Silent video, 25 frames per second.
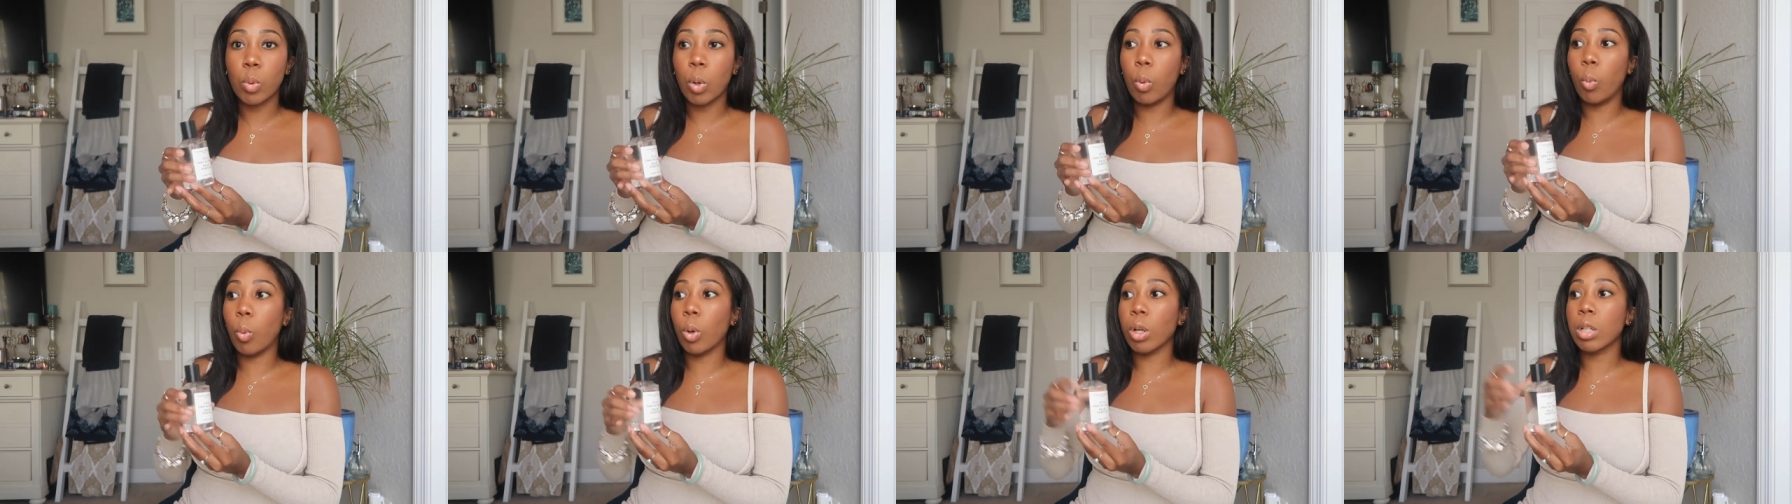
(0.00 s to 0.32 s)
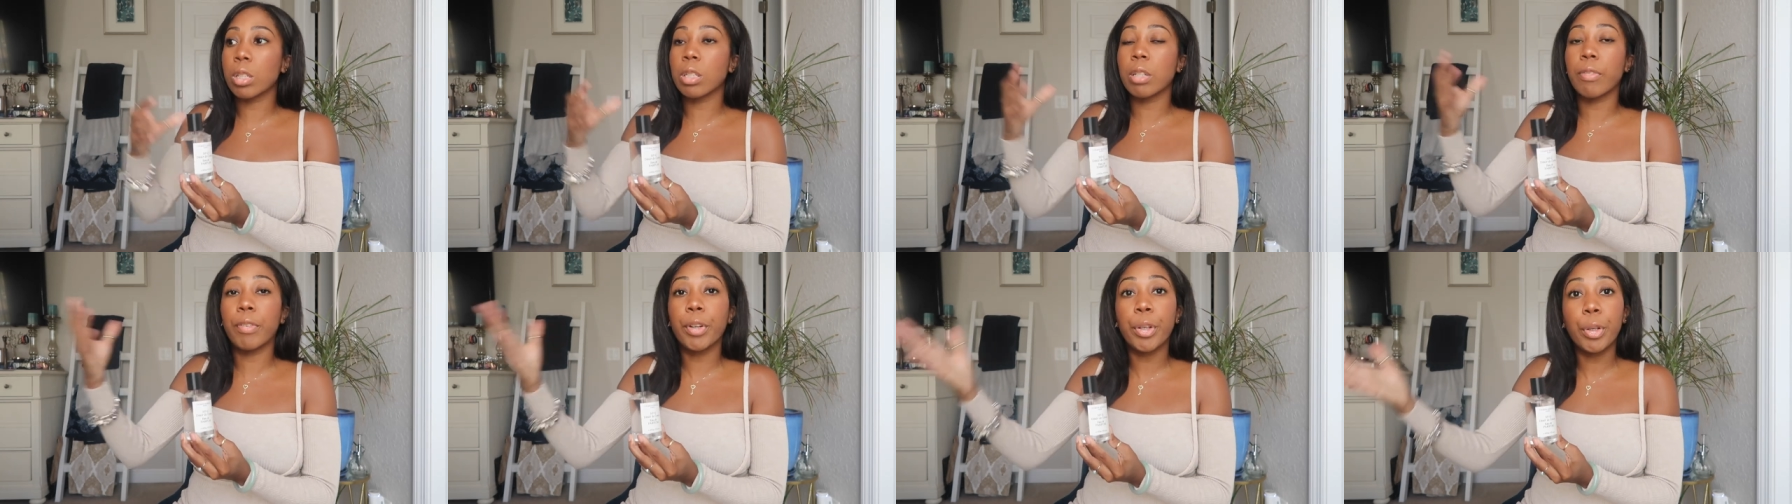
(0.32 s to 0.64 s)
What
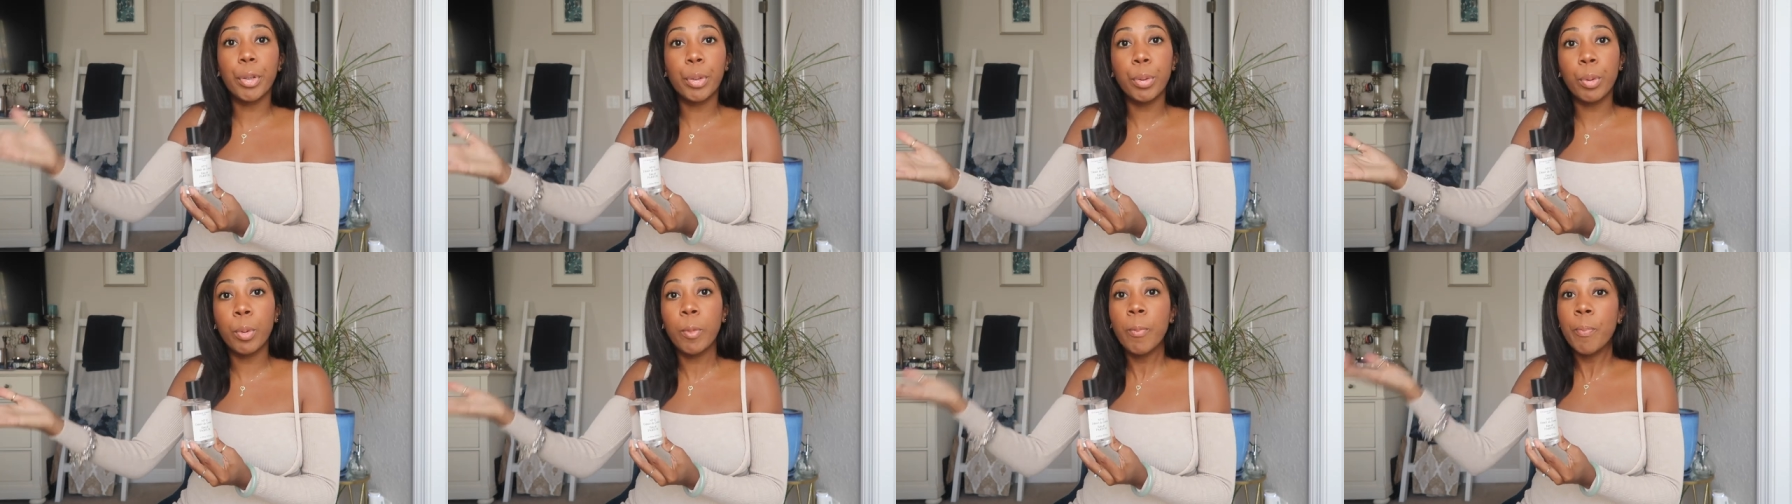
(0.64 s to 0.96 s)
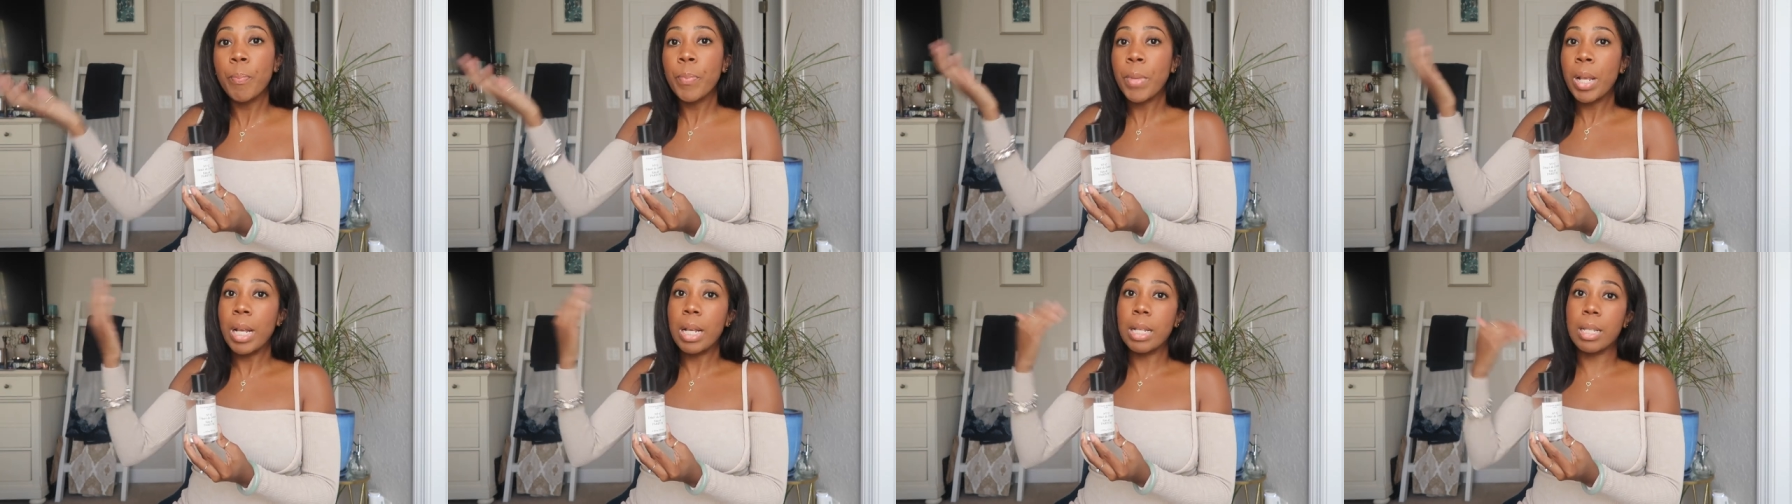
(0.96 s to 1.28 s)
works for you
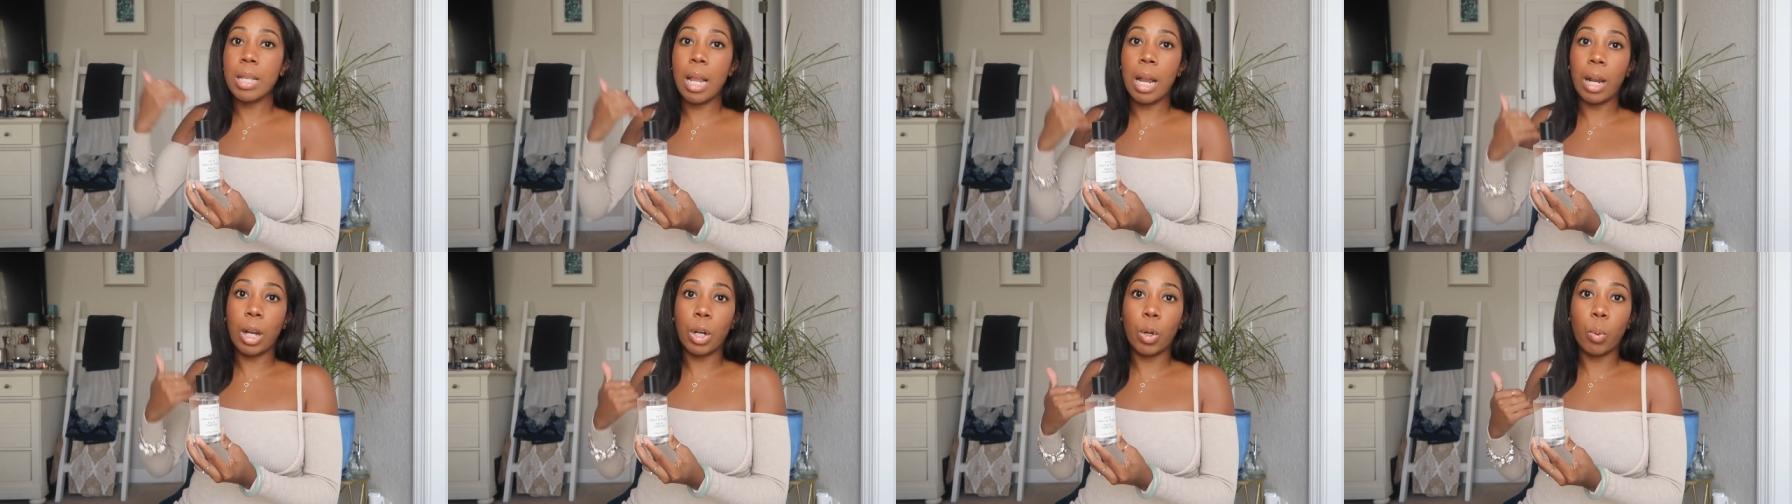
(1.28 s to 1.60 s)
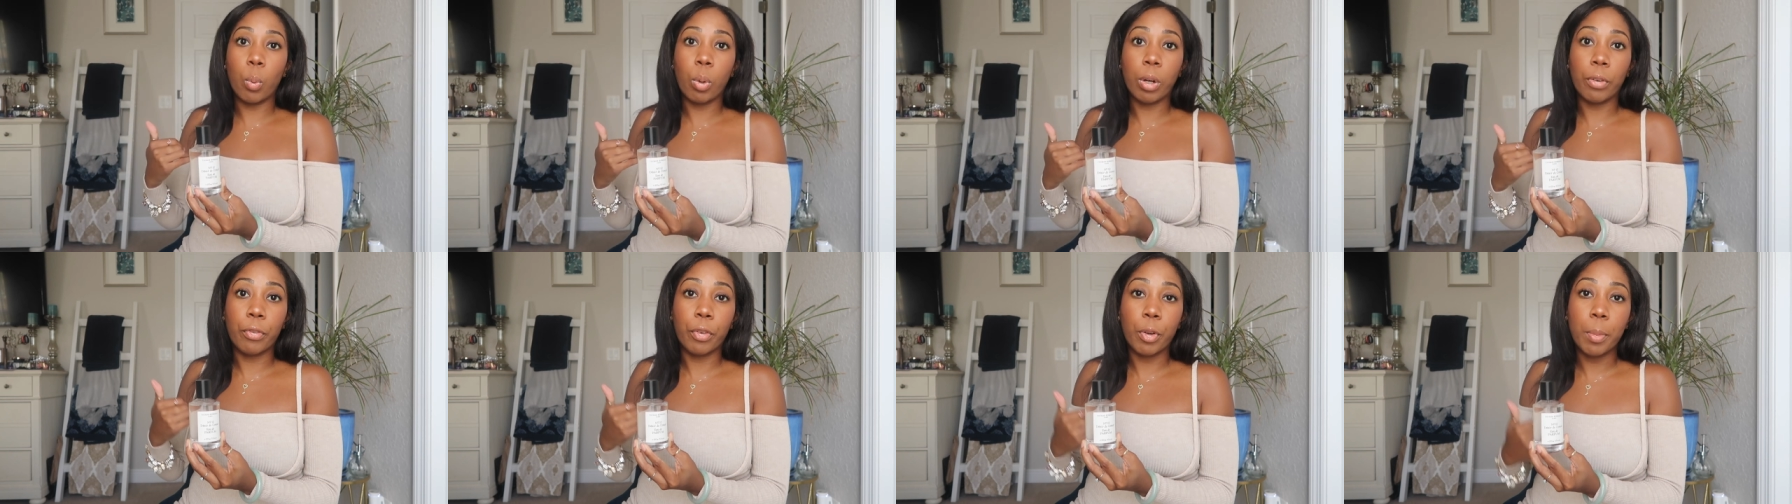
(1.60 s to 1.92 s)
is not going
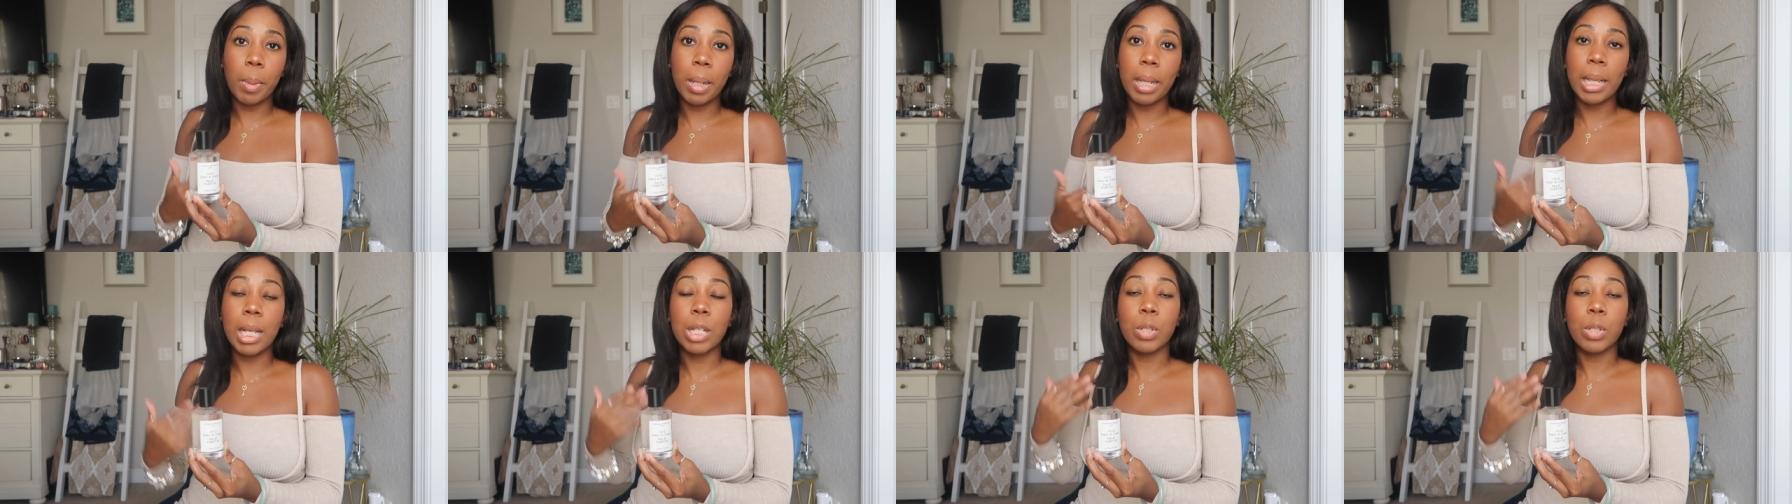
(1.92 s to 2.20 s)
to work for me.